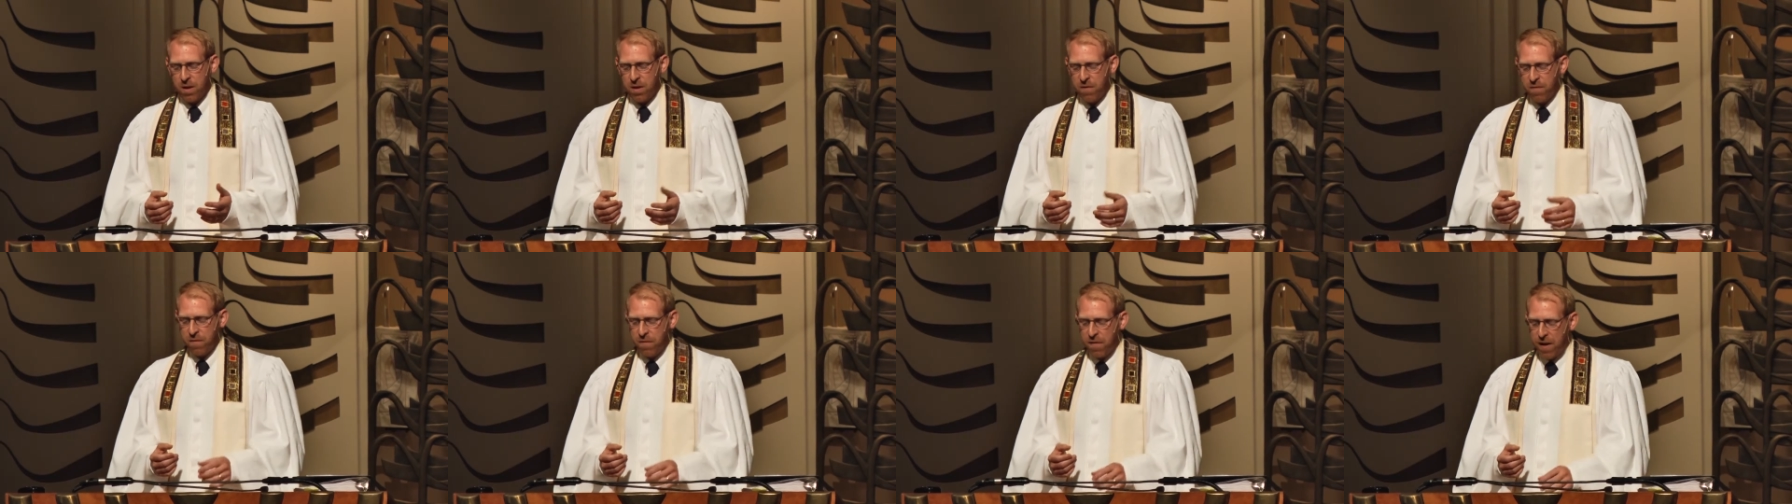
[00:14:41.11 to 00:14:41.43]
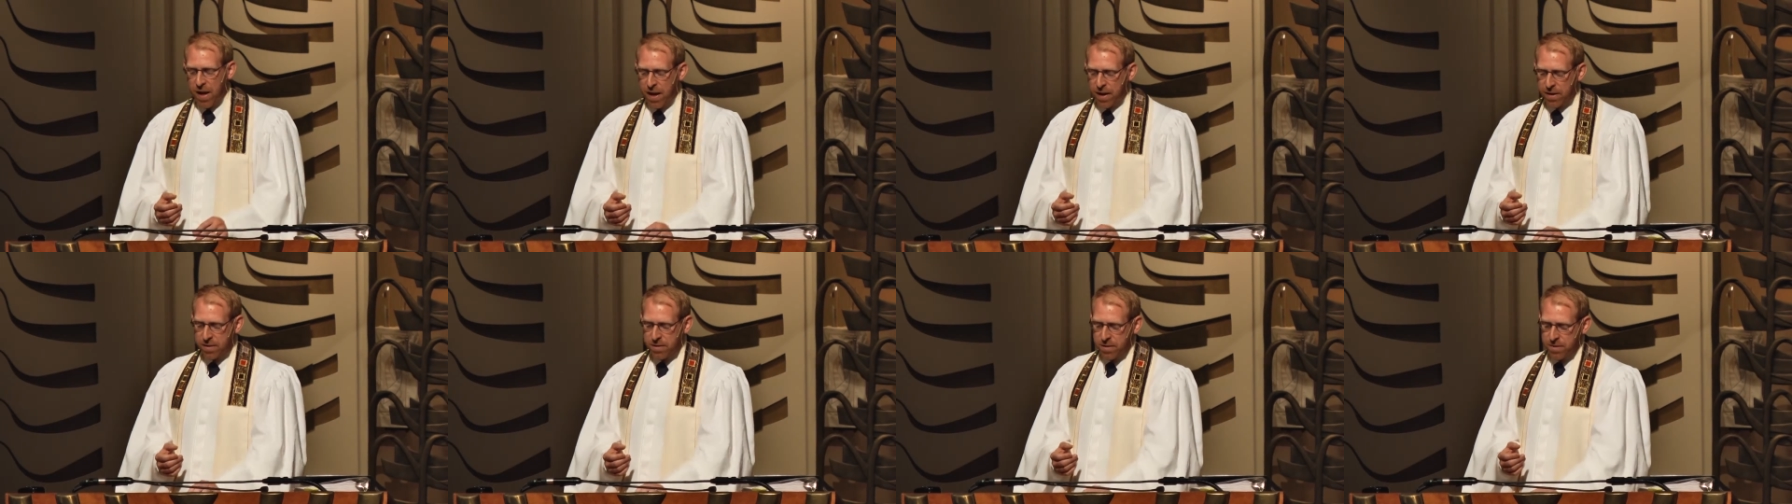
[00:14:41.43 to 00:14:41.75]
In
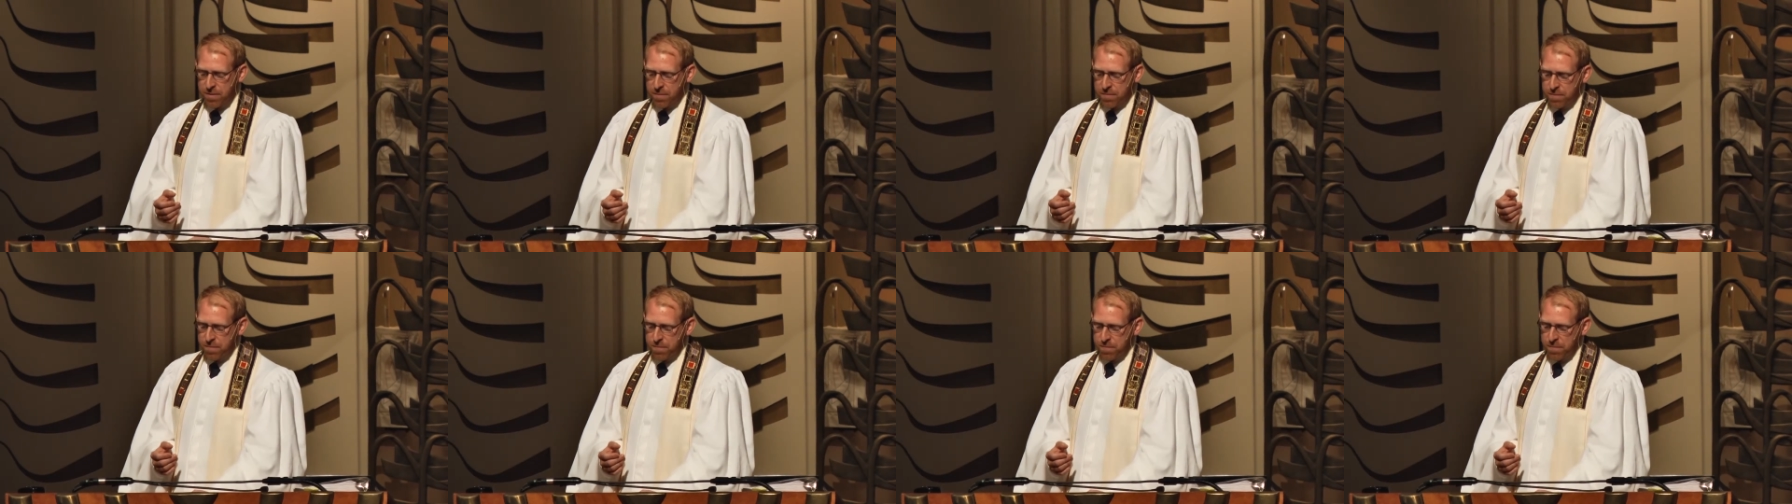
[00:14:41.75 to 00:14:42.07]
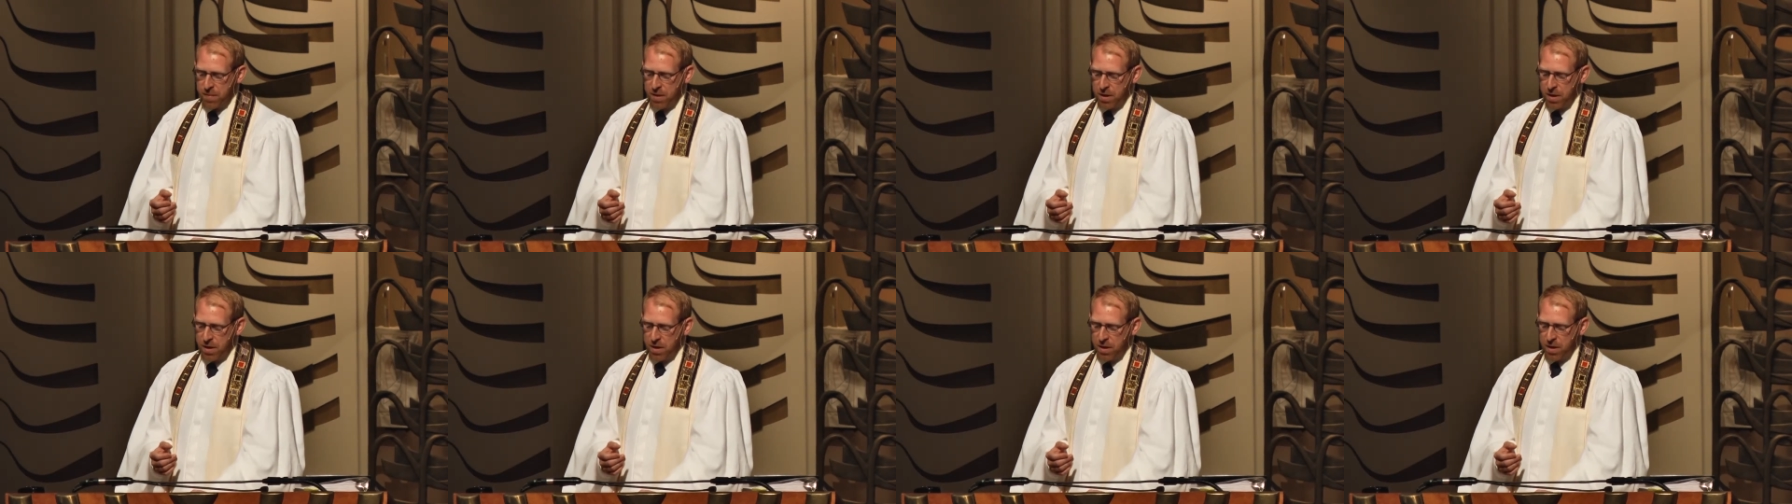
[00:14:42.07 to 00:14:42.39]
fact,
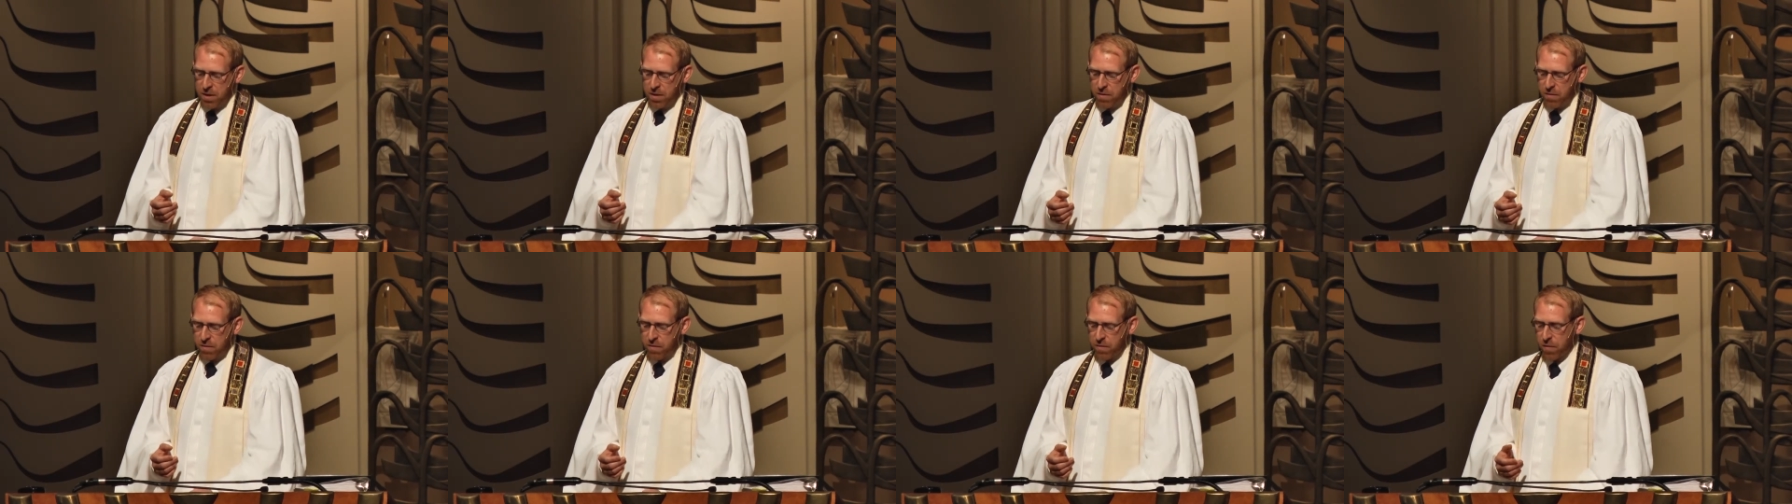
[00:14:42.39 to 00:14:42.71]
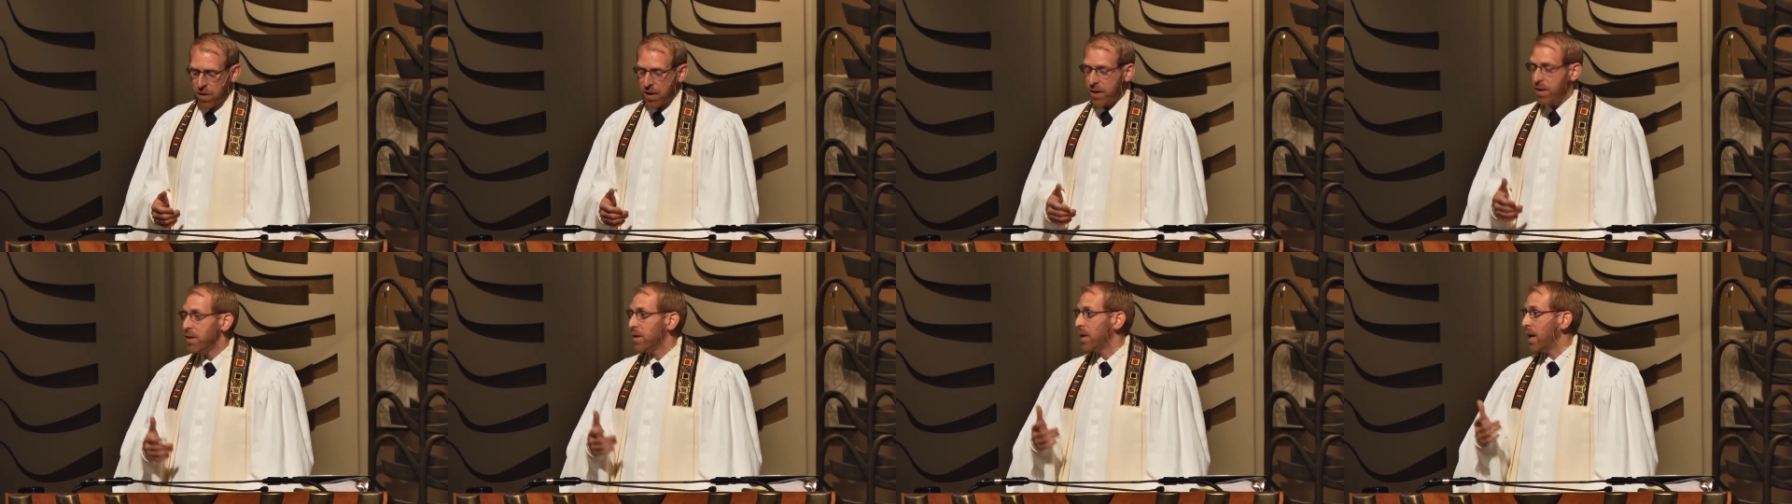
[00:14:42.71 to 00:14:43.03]

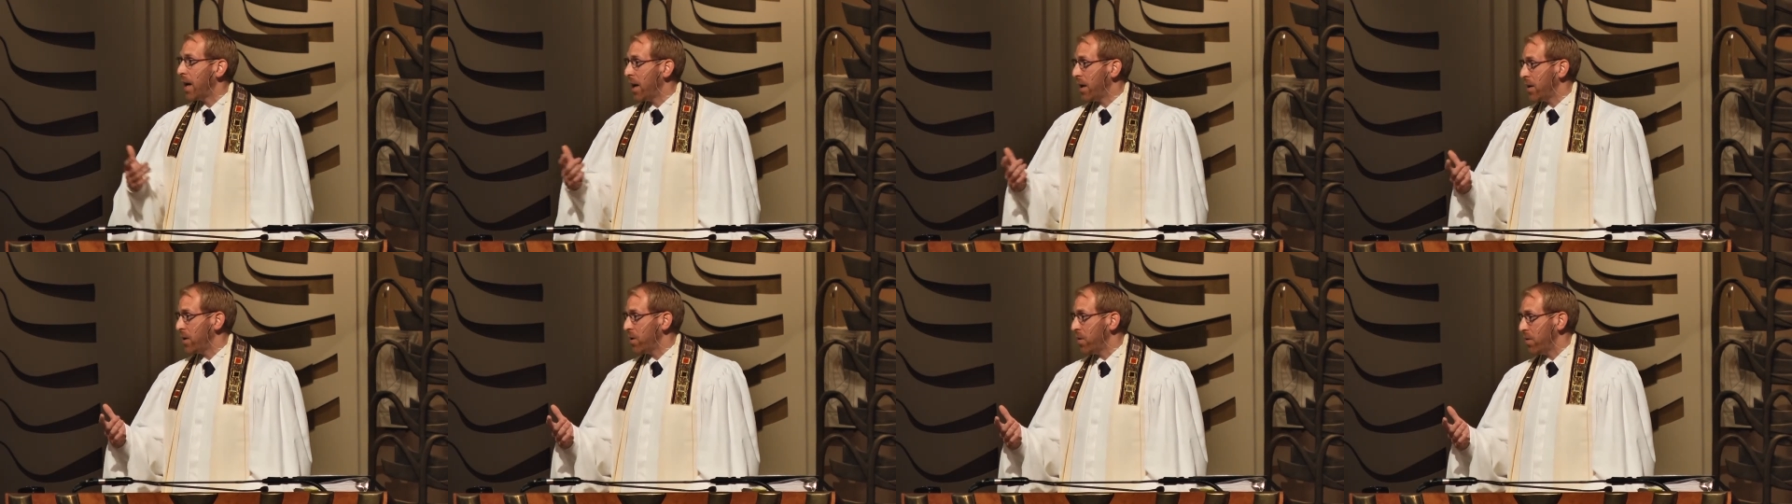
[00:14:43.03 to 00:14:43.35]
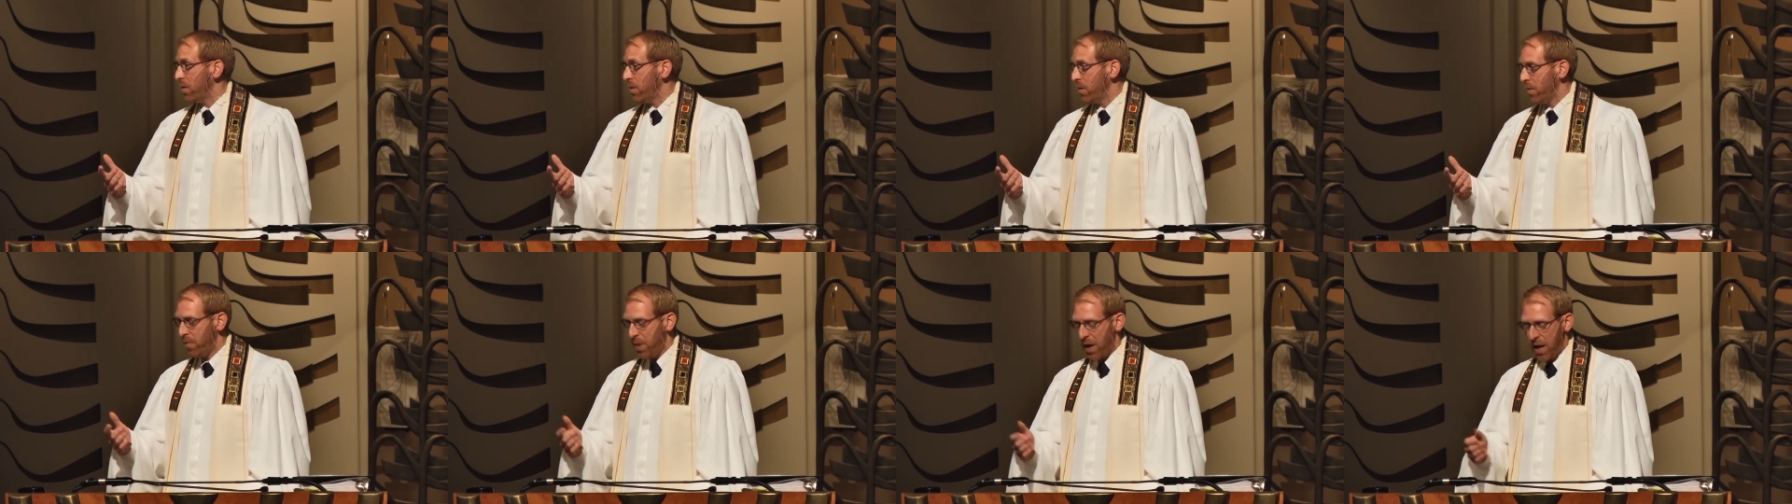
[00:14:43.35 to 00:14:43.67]
Frank
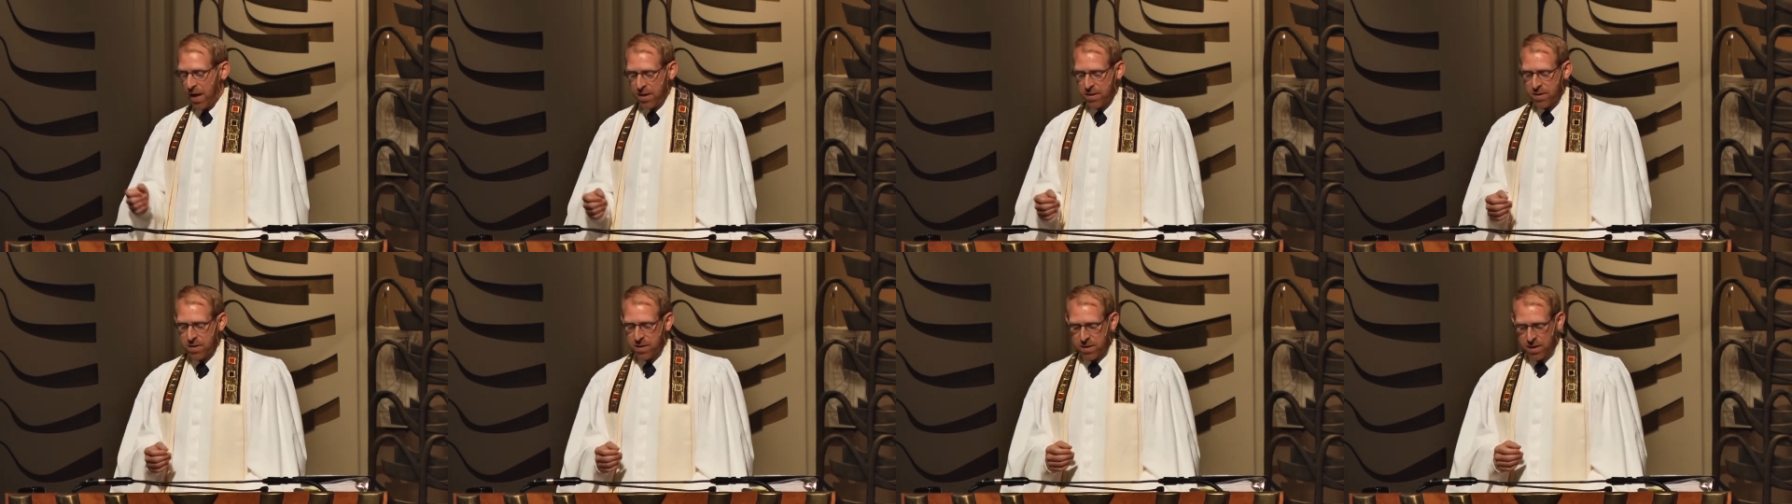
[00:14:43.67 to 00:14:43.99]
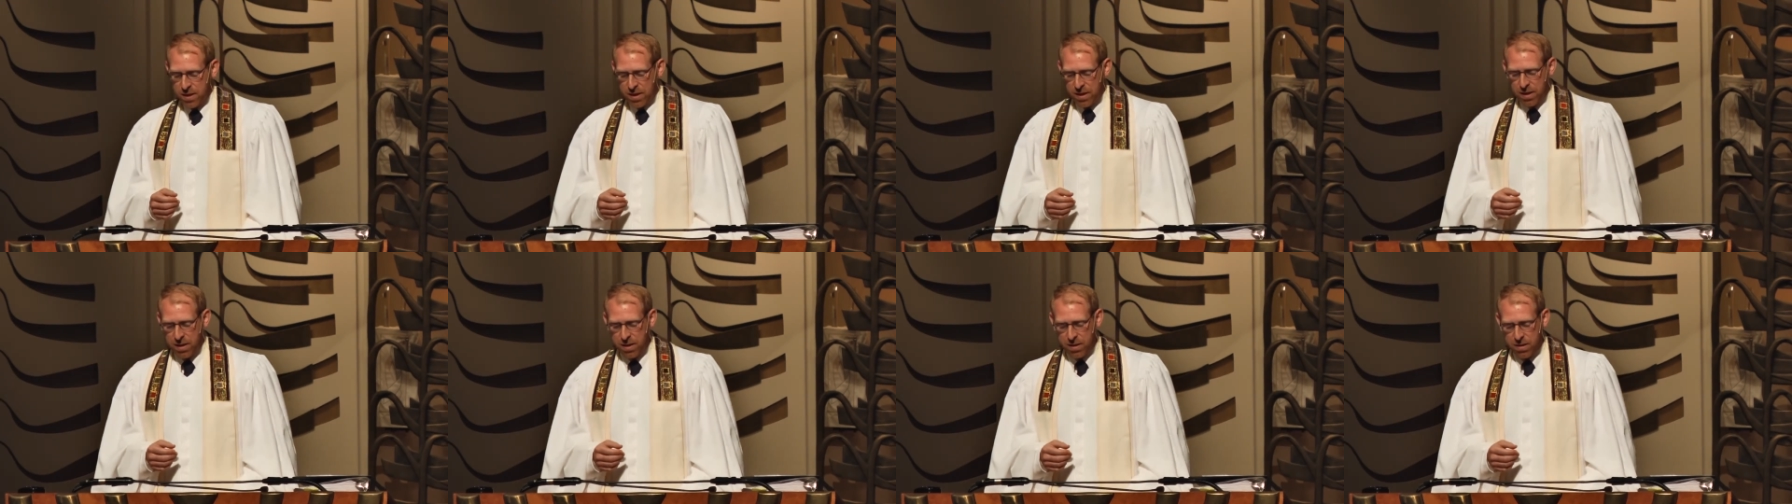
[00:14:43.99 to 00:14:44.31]
Daniel, the past
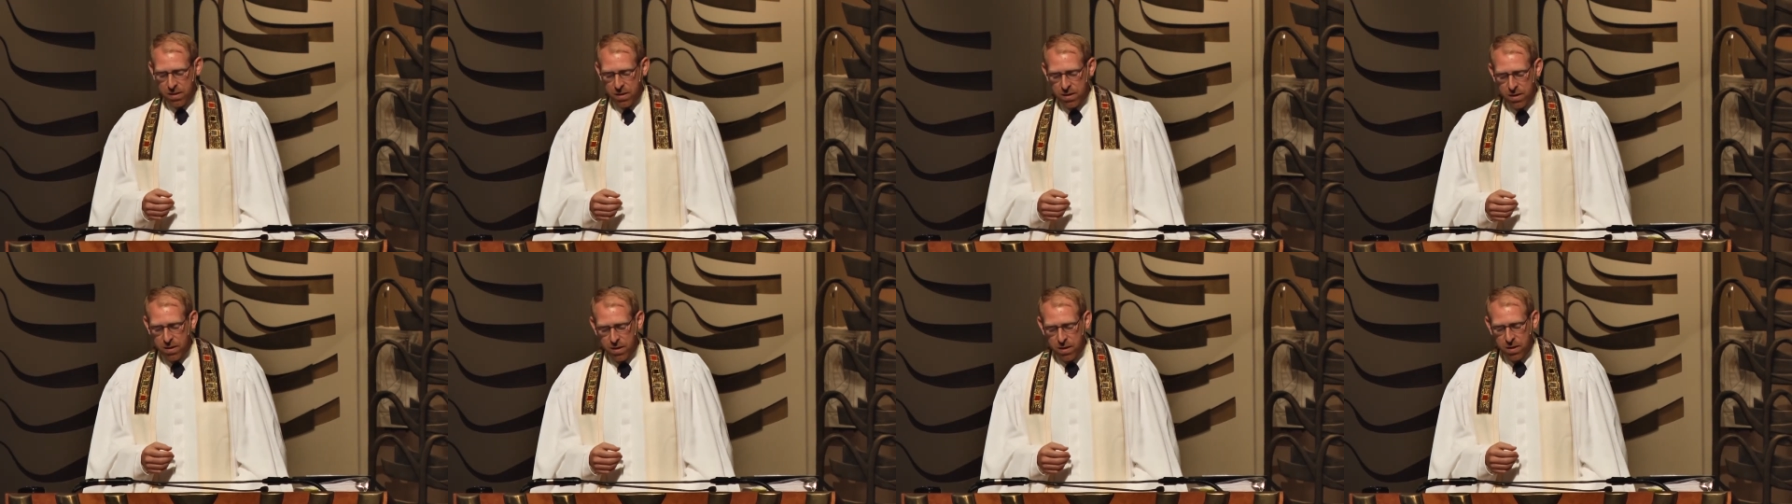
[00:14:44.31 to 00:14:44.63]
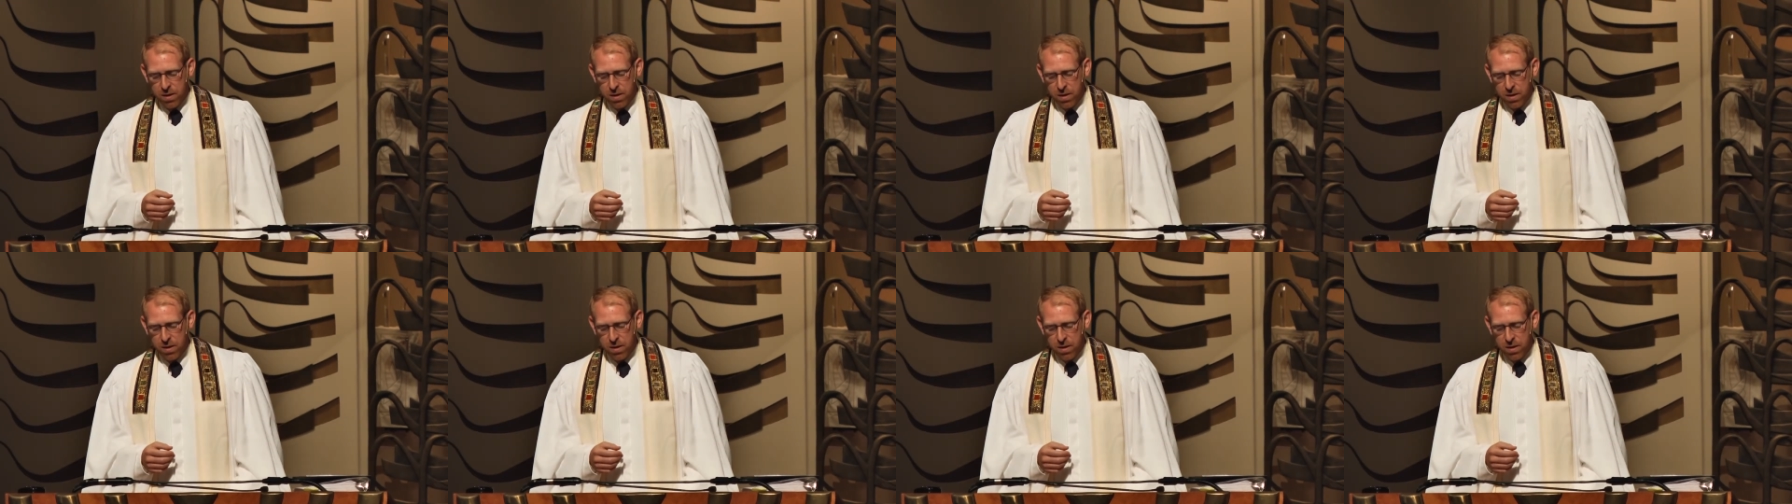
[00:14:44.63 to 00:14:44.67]
dean